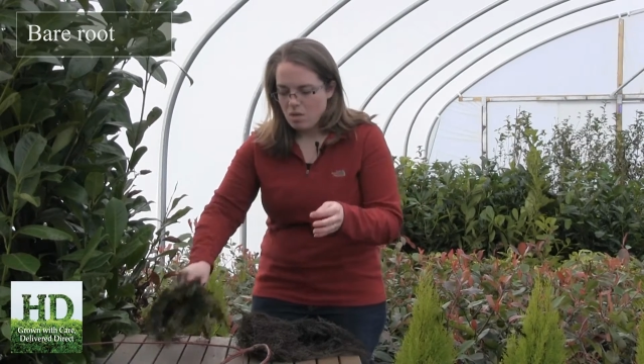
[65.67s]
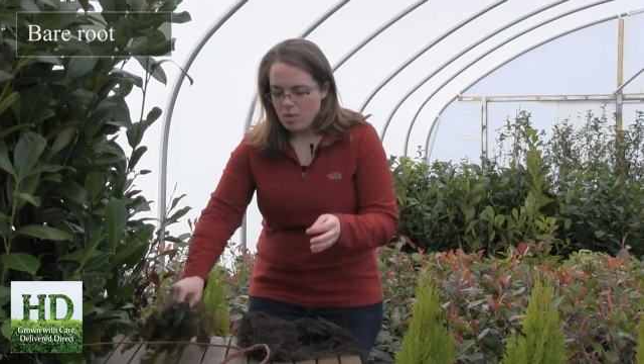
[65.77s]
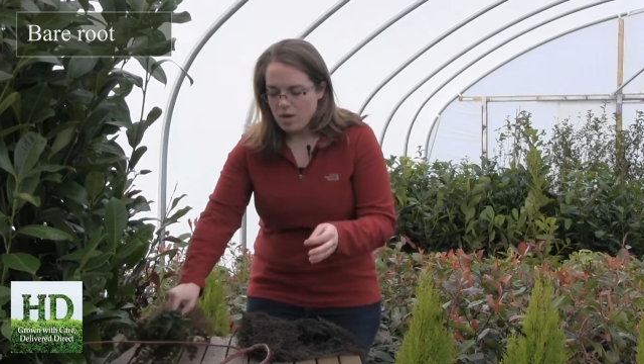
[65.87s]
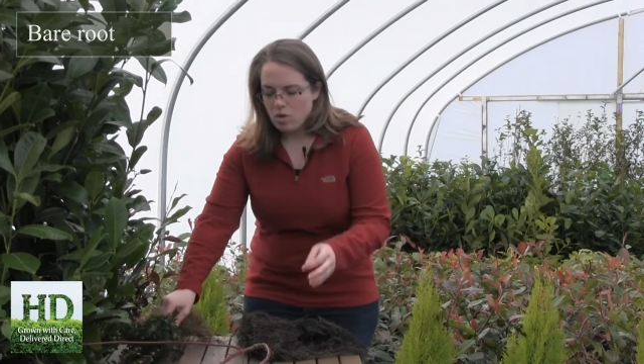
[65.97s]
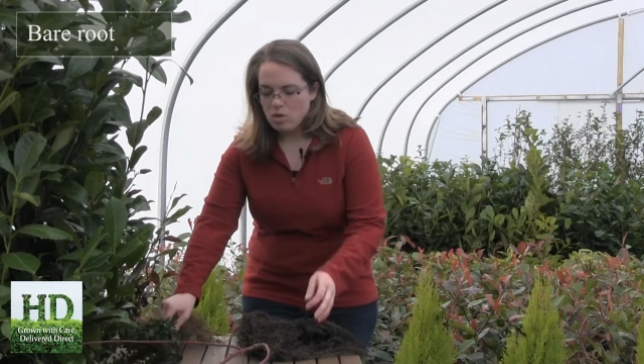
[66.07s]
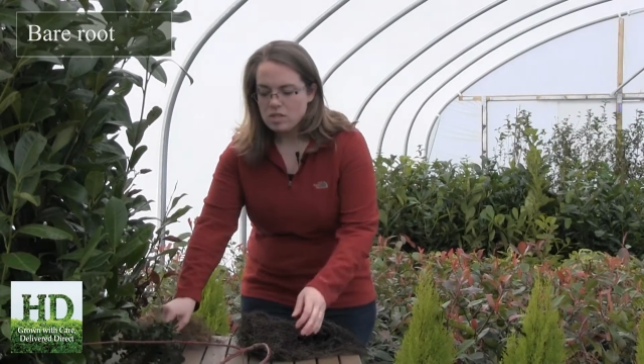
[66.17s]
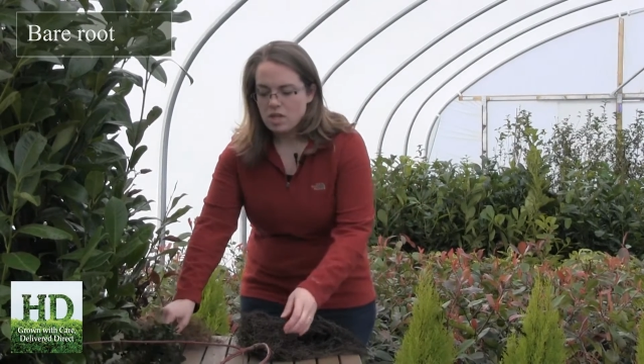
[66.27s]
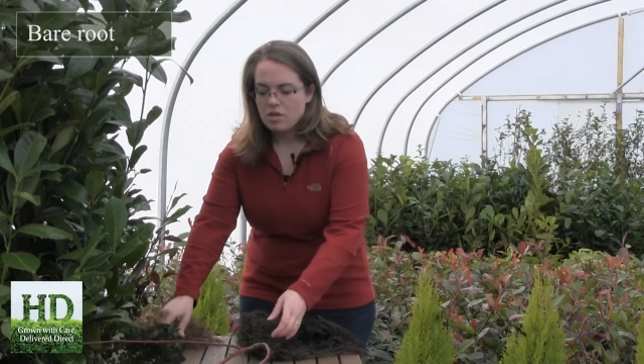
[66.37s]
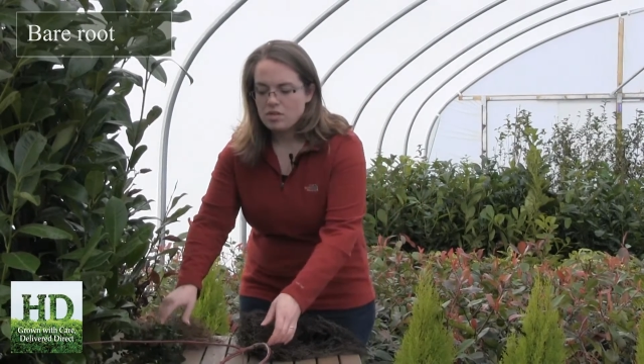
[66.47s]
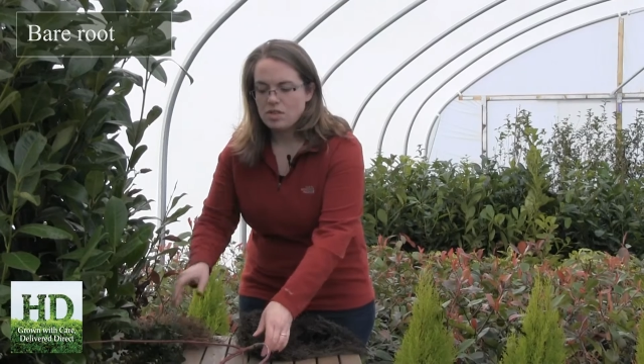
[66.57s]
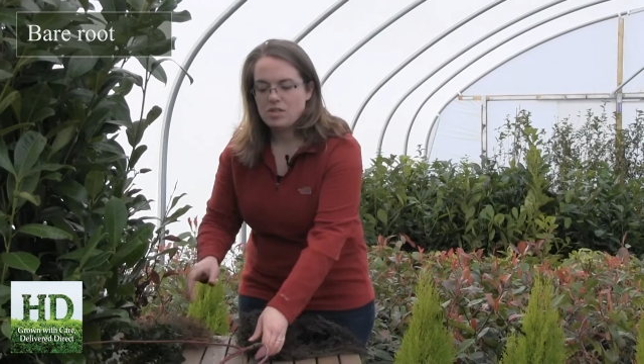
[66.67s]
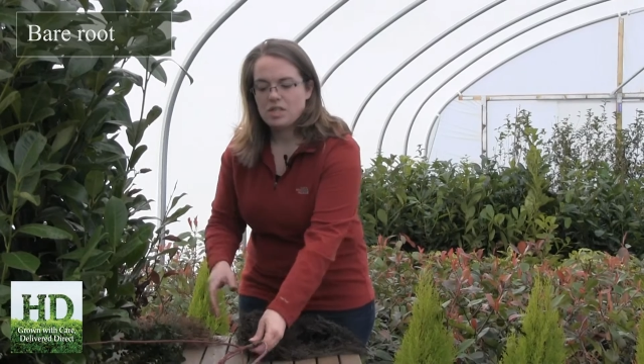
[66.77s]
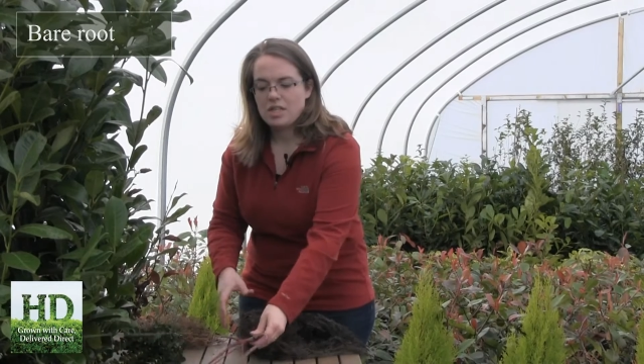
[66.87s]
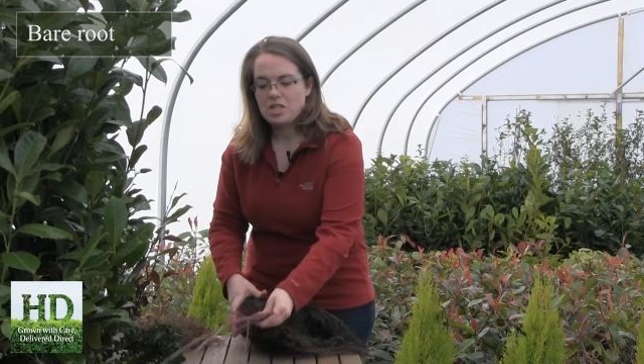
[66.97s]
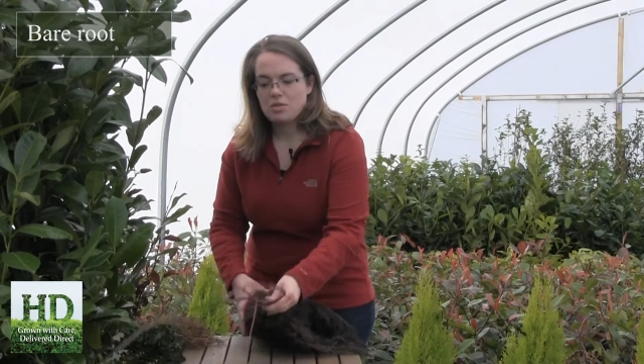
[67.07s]
We also do
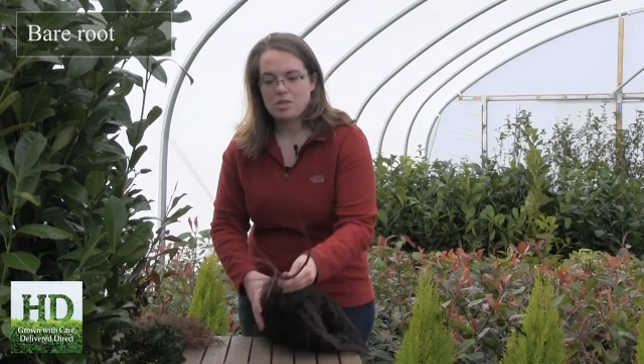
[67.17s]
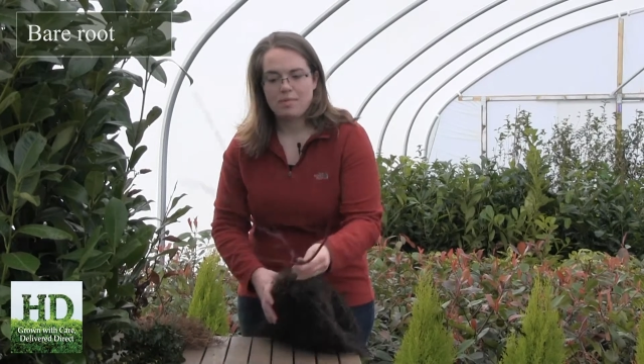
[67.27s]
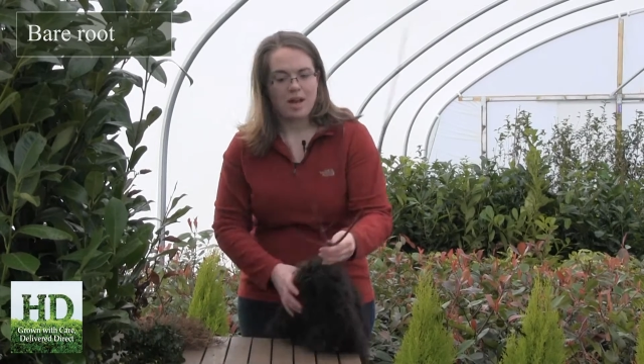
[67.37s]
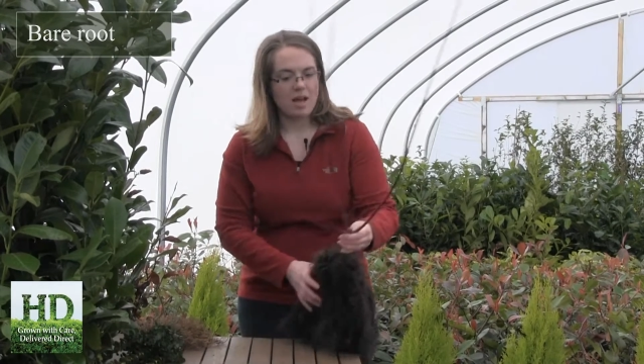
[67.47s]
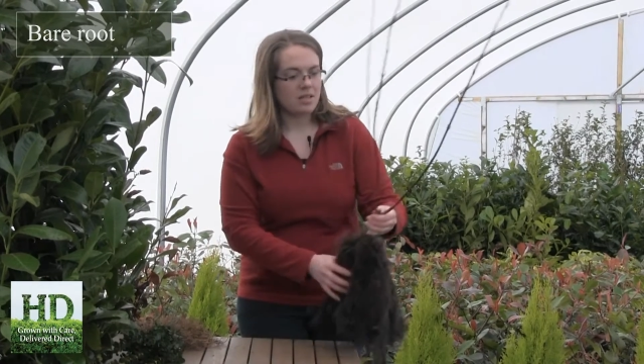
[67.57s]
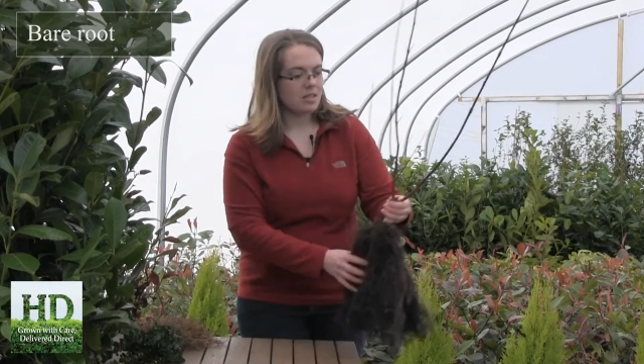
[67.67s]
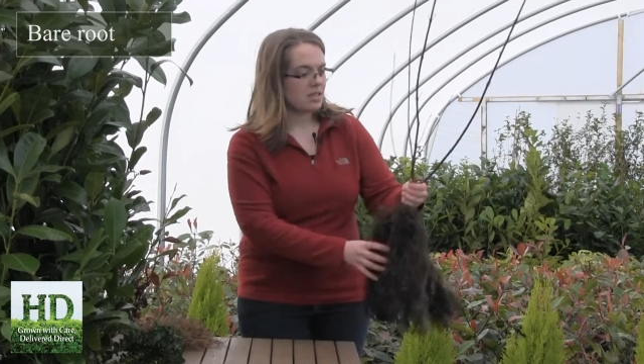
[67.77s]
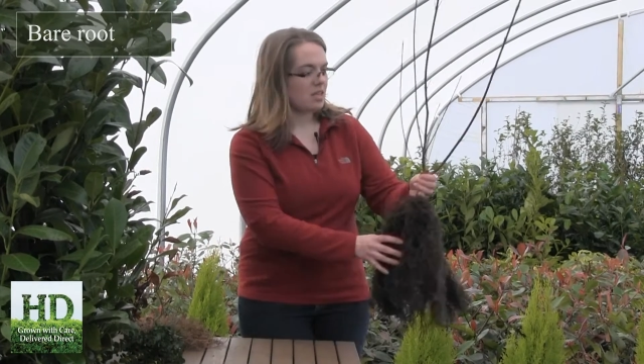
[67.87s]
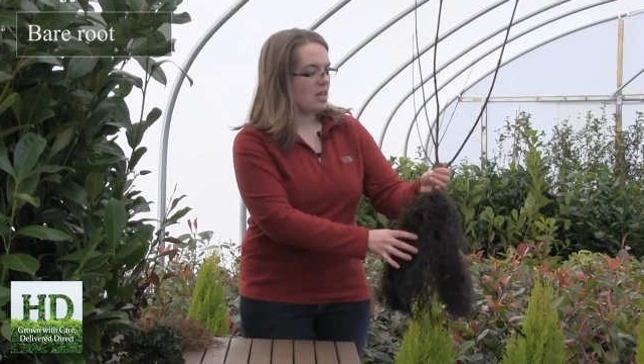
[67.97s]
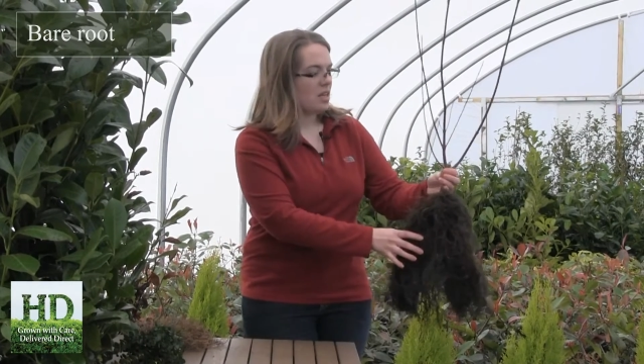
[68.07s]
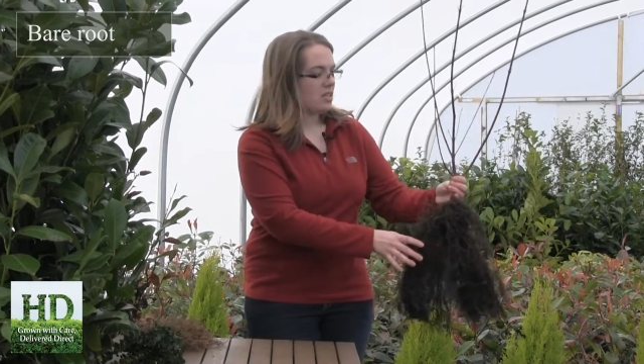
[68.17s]
deciduous plants,